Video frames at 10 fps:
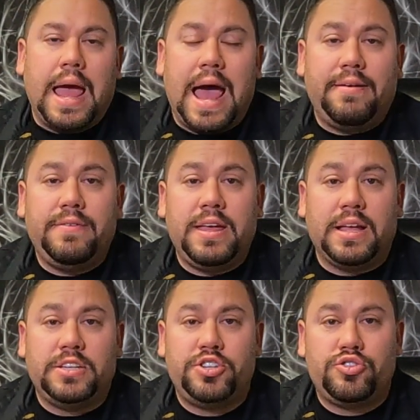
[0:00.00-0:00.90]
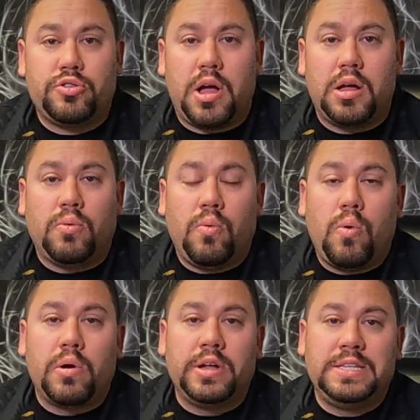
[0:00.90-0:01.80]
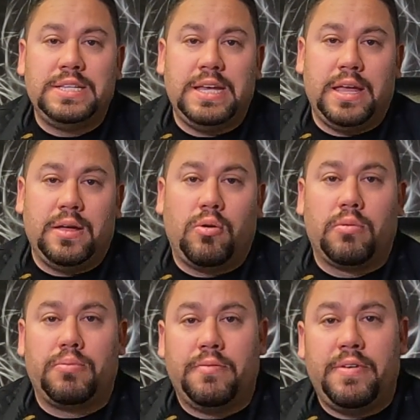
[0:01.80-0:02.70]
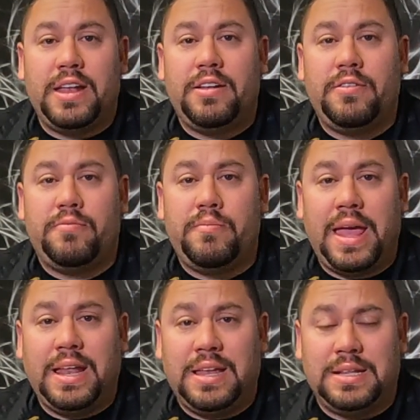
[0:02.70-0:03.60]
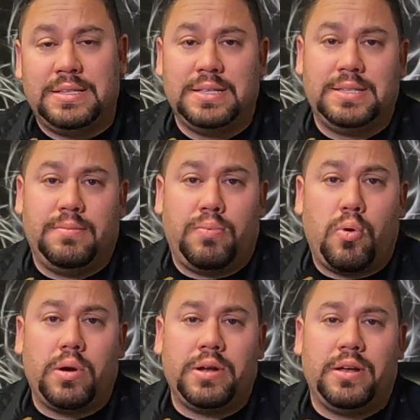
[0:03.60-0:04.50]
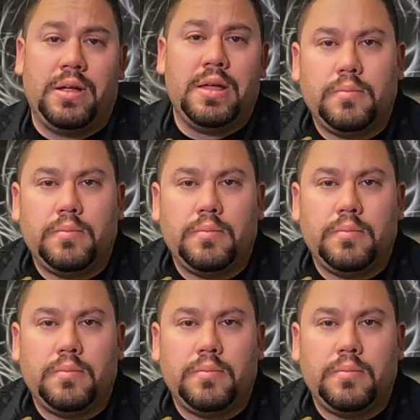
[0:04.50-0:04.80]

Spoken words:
Having a strong warranty or preventative maintenance is important,